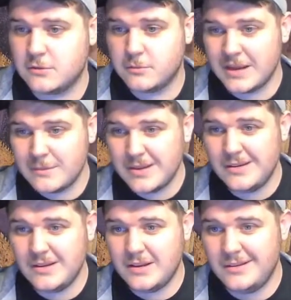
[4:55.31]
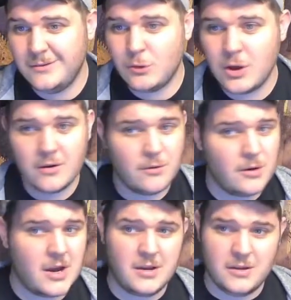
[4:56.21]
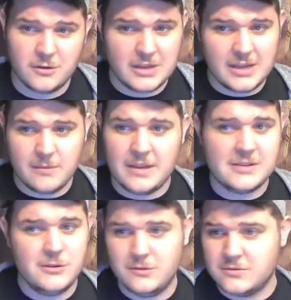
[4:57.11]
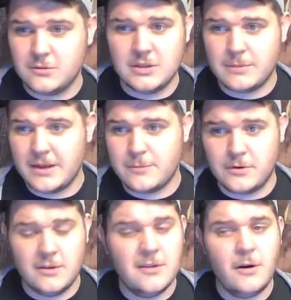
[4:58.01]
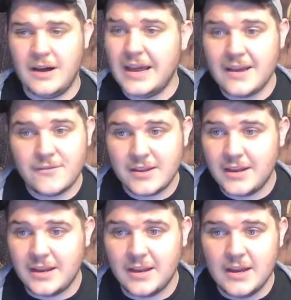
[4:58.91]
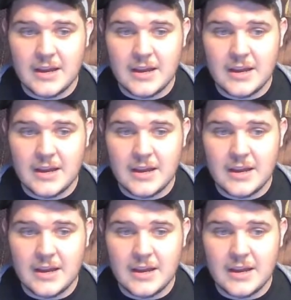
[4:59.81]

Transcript: or maybe you know your DM makes you use toilet paper, you don't have any,